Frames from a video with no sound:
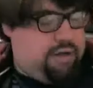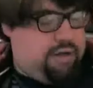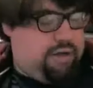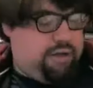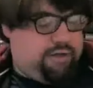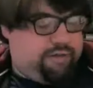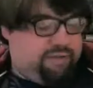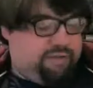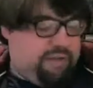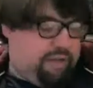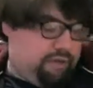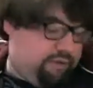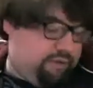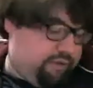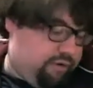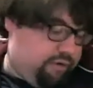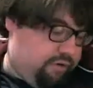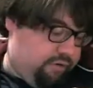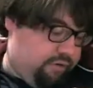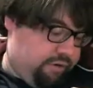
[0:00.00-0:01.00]
seal in the
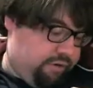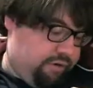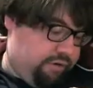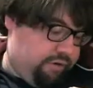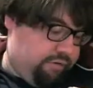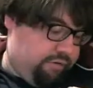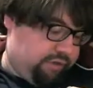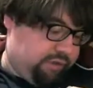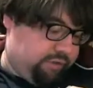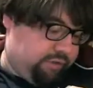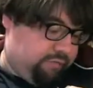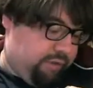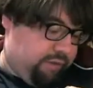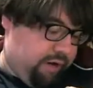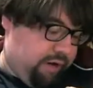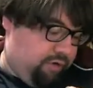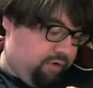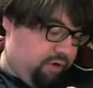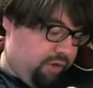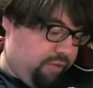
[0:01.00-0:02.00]
corner, which is by
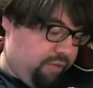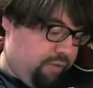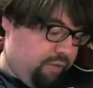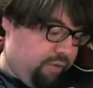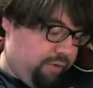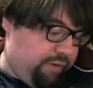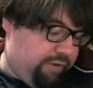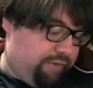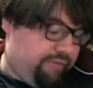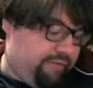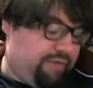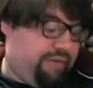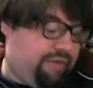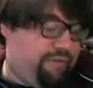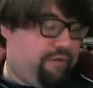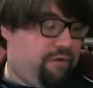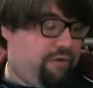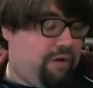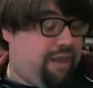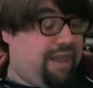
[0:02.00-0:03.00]
royal appointment of
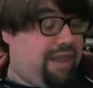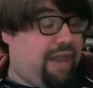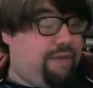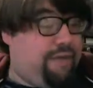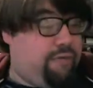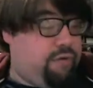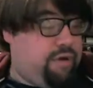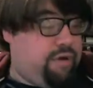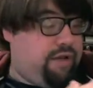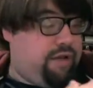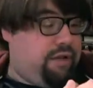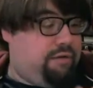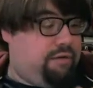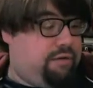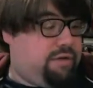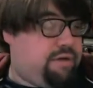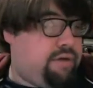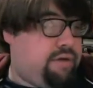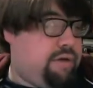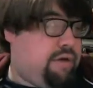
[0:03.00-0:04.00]
liver, liver
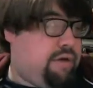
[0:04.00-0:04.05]
retailers.